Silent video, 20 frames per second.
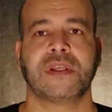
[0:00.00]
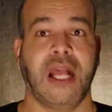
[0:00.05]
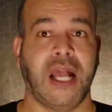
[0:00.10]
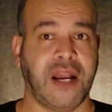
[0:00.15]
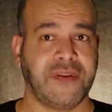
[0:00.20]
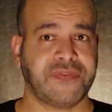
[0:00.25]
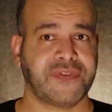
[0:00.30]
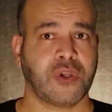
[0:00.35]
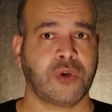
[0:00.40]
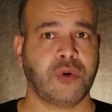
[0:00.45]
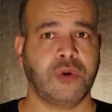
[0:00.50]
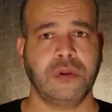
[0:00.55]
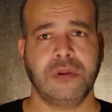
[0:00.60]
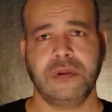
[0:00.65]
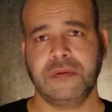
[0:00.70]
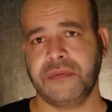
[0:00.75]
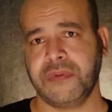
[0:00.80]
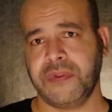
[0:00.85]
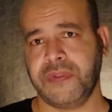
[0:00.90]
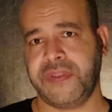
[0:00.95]
After
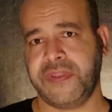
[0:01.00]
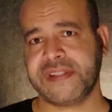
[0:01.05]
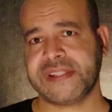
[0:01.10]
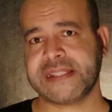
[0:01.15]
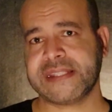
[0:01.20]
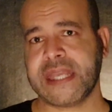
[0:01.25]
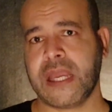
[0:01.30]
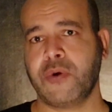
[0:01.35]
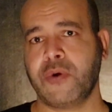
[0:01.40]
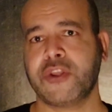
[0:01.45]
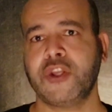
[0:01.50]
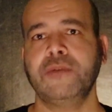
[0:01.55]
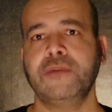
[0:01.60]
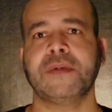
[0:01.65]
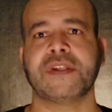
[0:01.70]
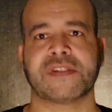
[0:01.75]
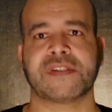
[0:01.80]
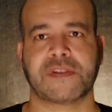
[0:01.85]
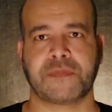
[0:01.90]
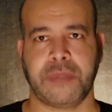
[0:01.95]
all, this is how
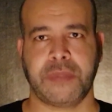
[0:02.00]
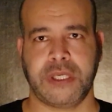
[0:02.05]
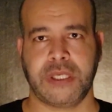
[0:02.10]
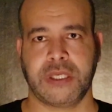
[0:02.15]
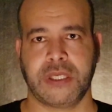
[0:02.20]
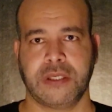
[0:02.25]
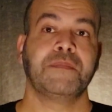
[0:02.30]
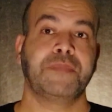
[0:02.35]
humans speak.